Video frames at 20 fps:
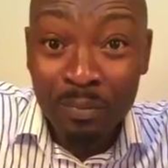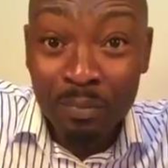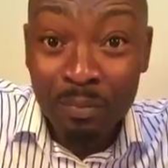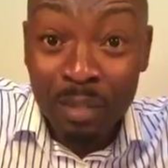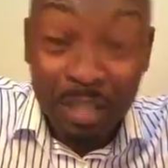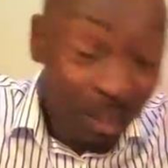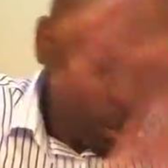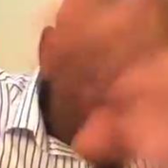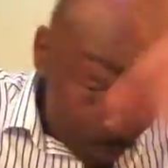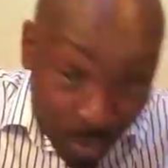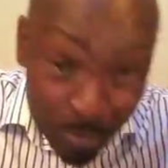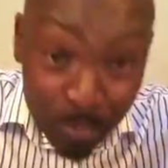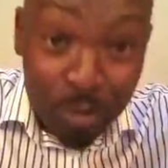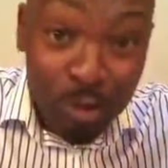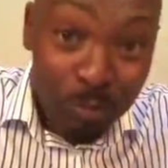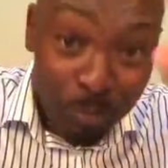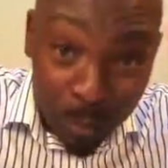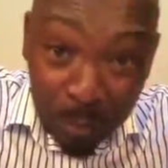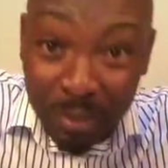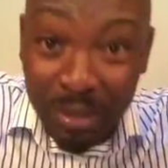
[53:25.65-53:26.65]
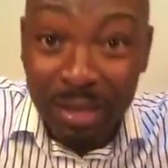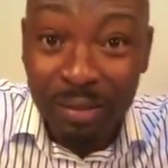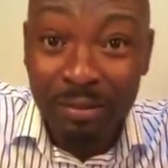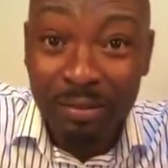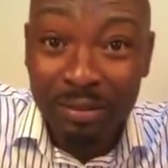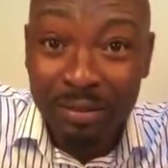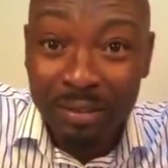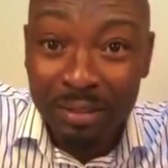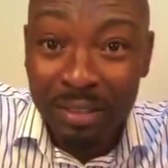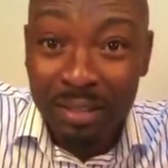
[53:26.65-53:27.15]
This is the most popular
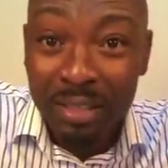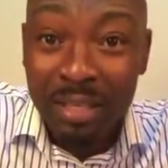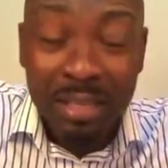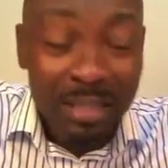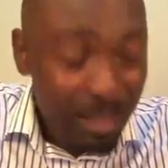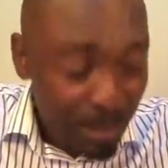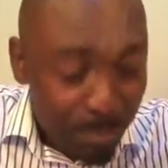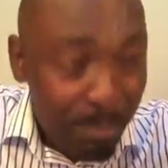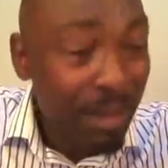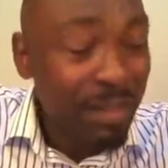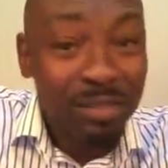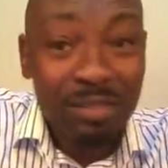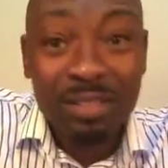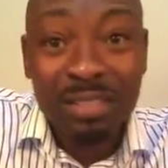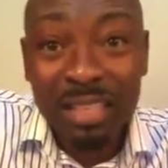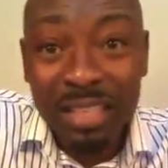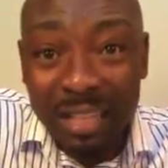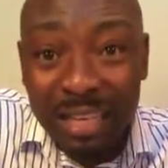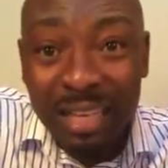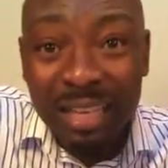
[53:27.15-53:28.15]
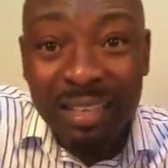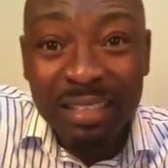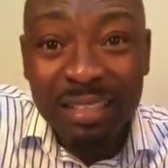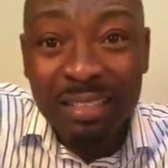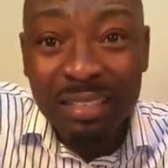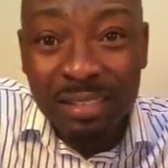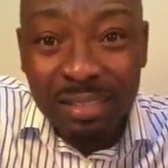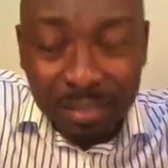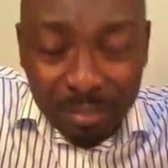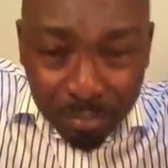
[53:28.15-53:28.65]
one. The pastor they
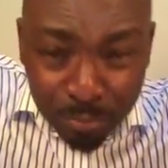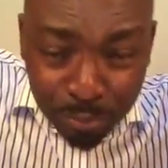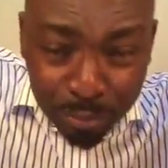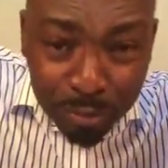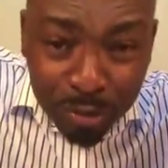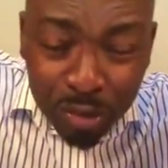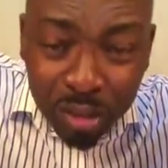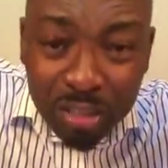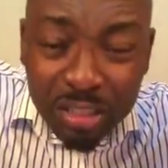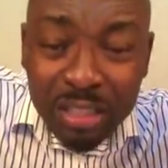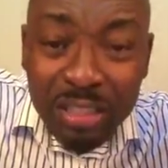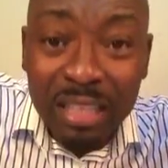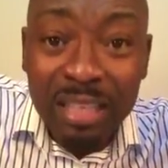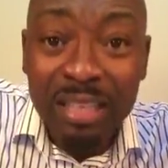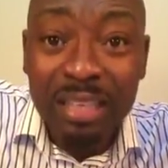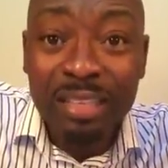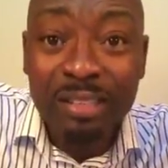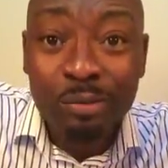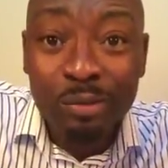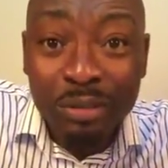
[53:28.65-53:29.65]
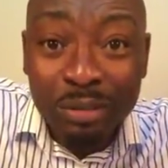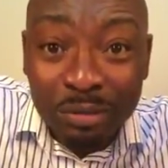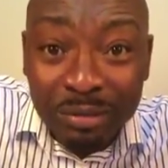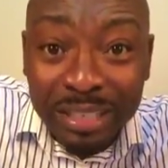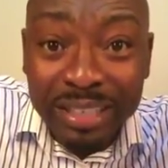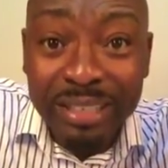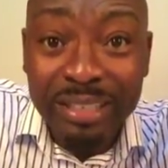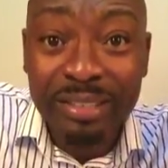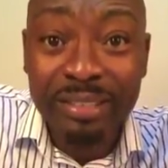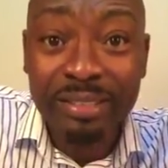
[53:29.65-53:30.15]
carried to touch the head with
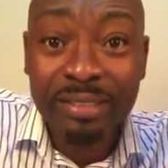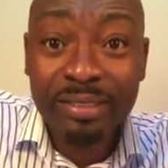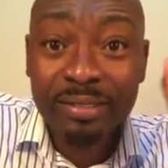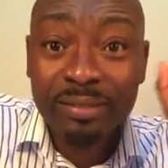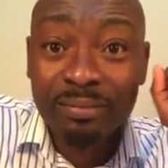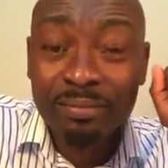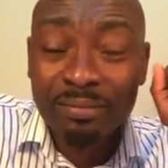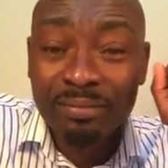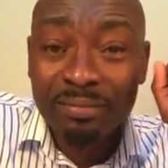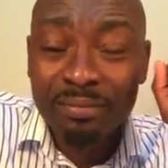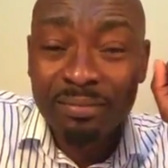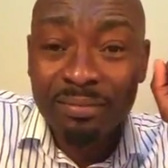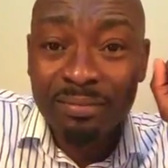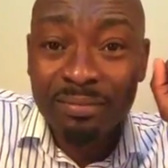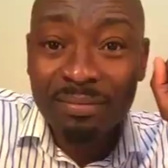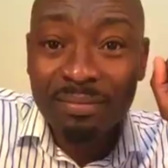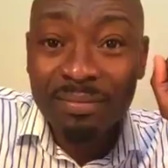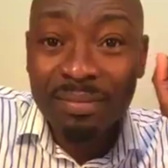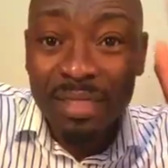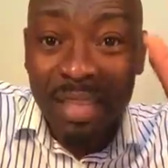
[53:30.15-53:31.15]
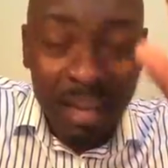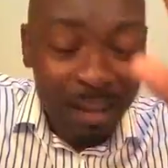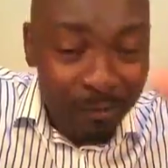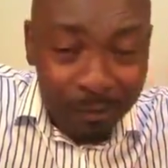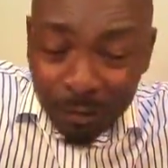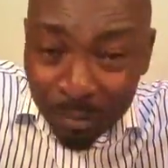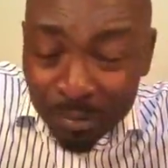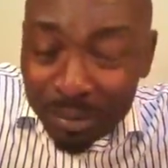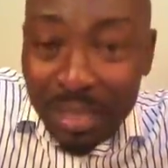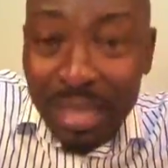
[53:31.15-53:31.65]
ring. And
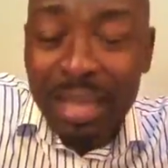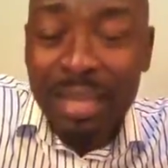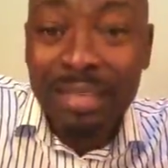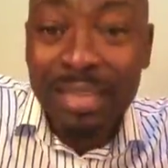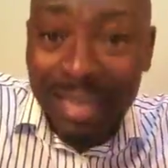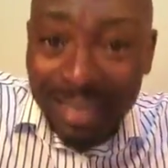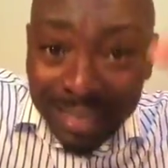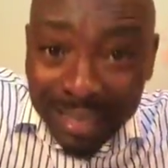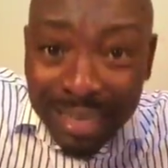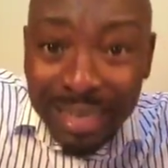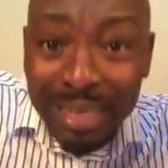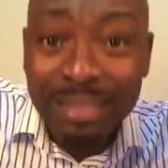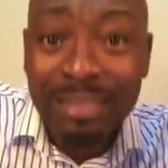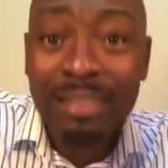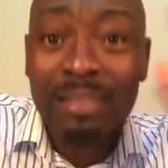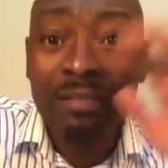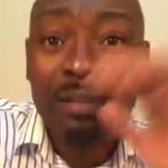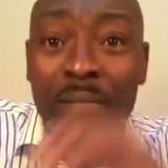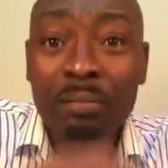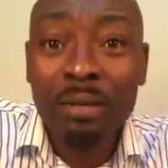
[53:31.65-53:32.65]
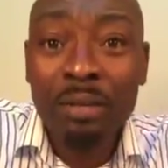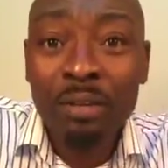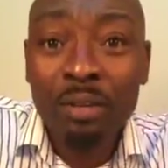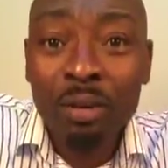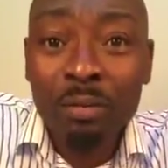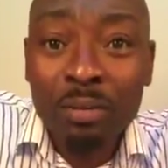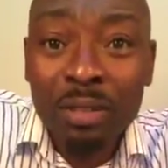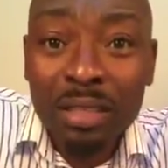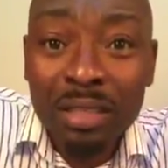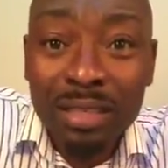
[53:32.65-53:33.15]
from there, that guy has never been
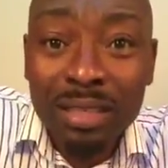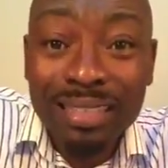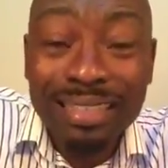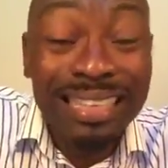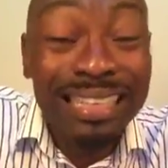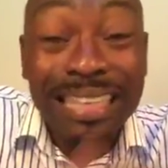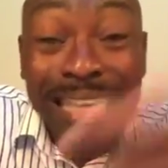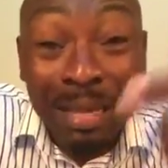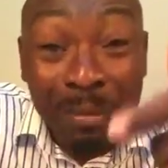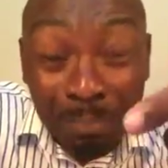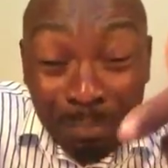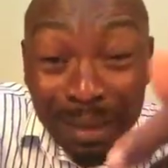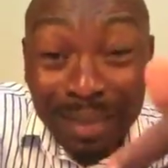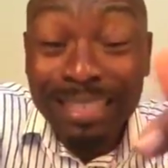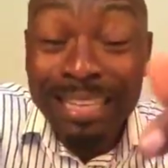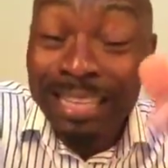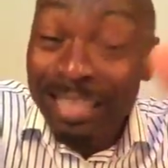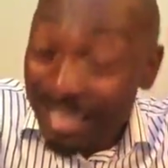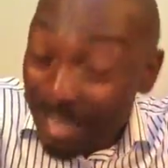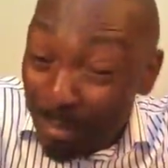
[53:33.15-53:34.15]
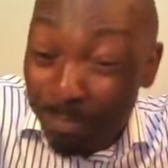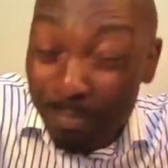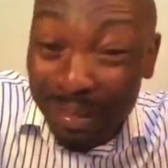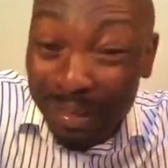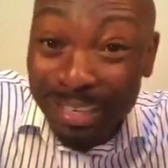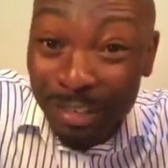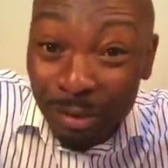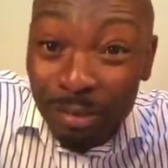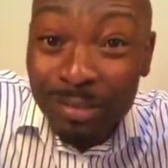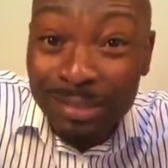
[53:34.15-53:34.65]
normal again. In the
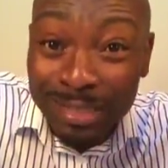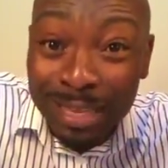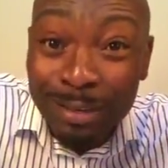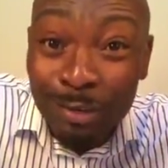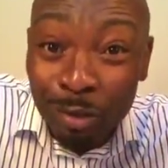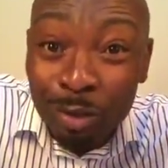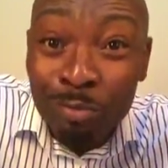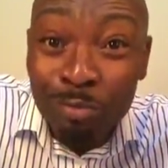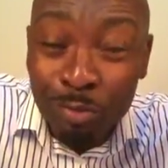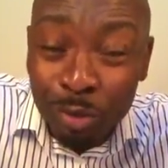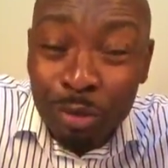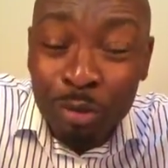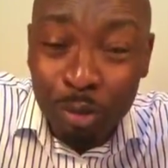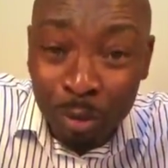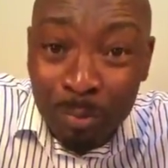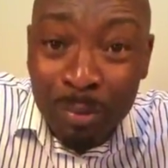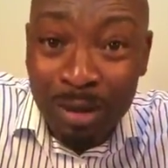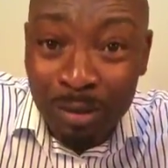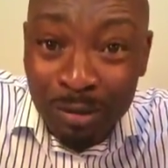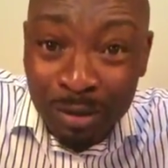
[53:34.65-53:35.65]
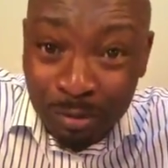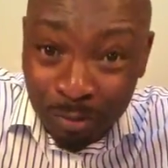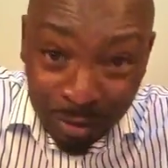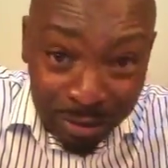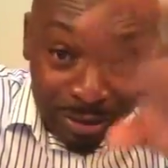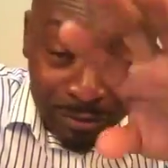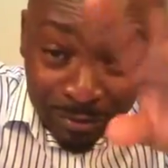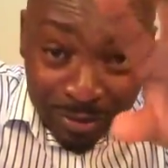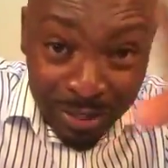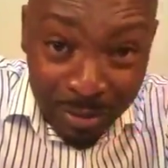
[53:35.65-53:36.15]
Pentecostal, the normal one,
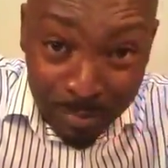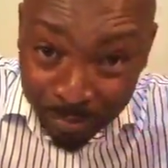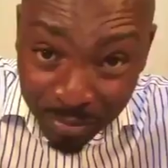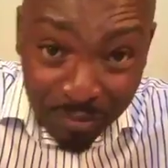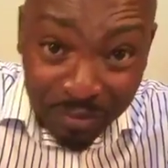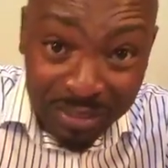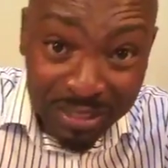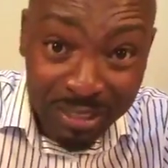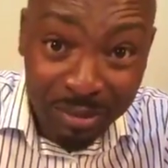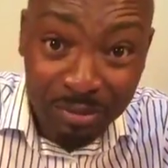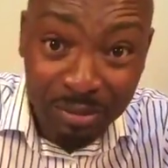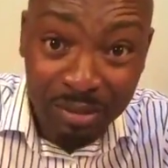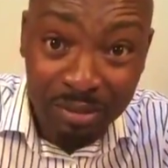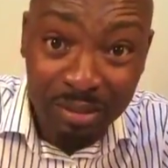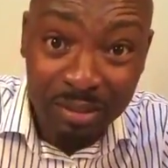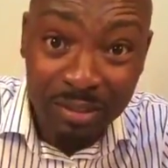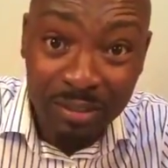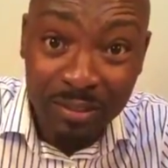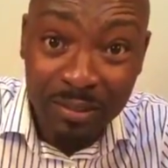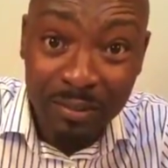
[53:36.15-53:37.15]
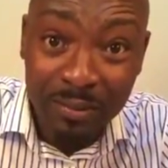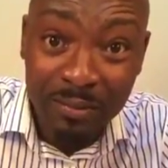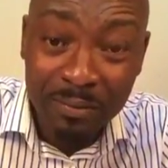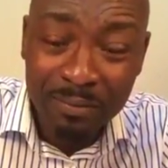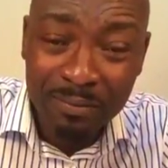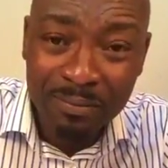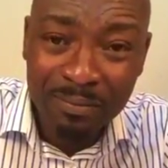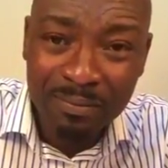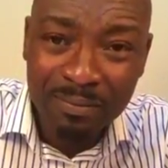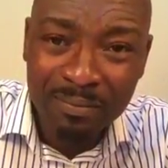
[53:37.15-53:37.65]
not even the prophetic ones.
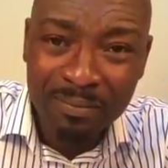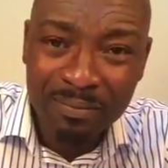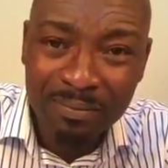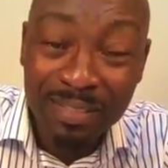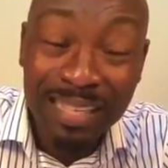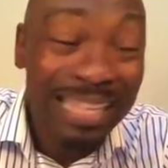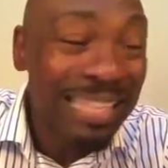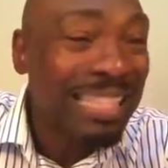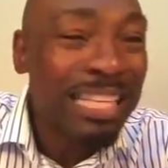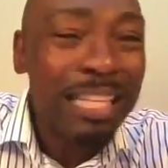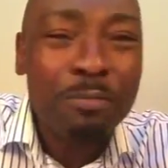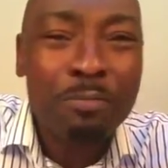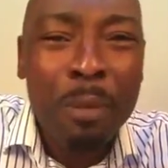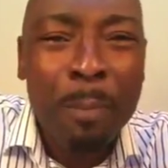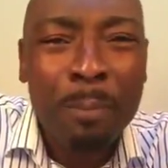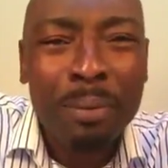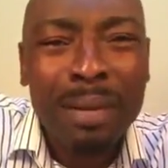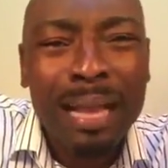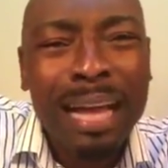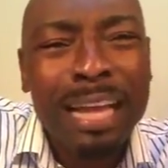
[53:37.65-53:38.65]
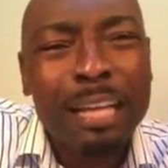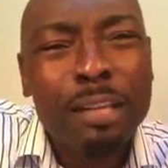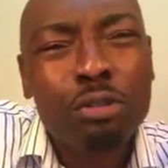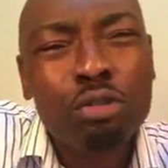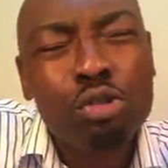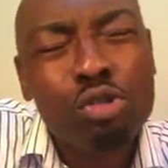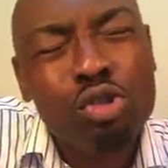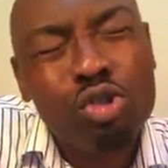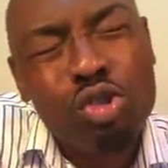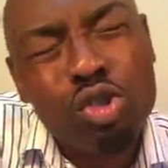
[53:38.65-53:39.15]
These people are
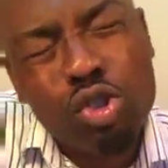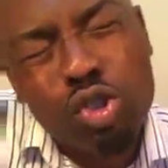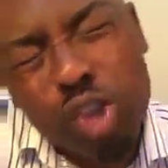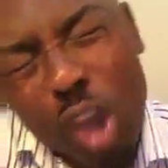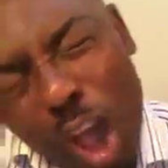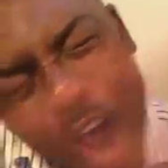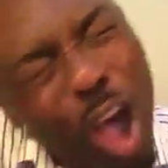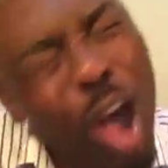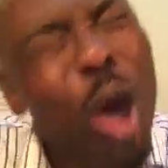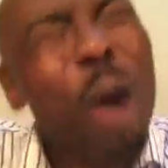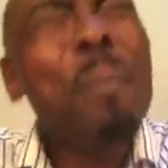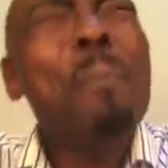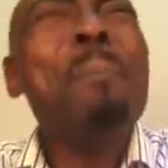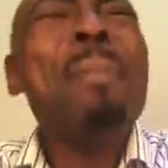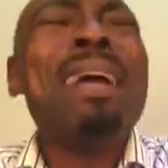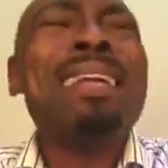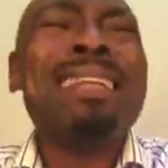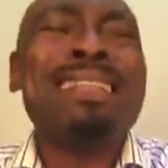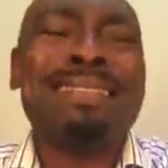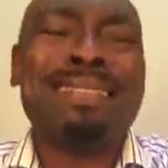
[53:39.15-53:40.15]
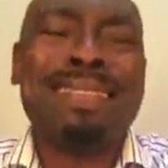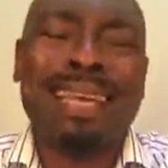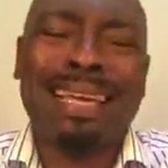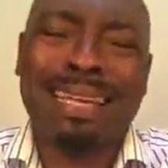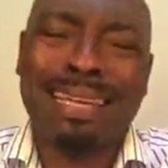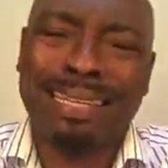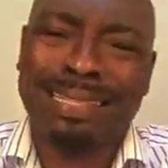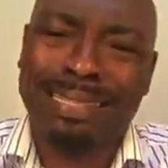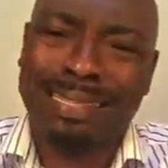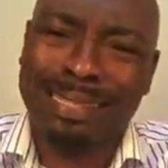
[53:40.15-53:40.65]
into so many
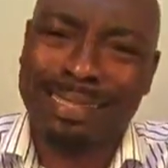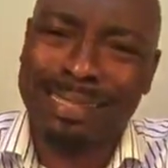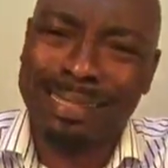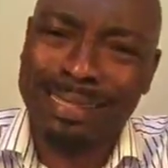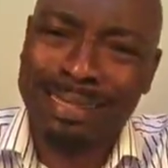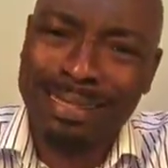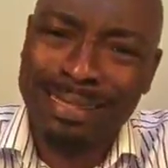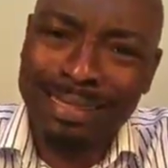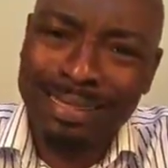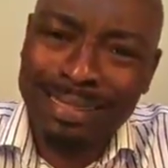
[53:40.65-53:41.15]
things.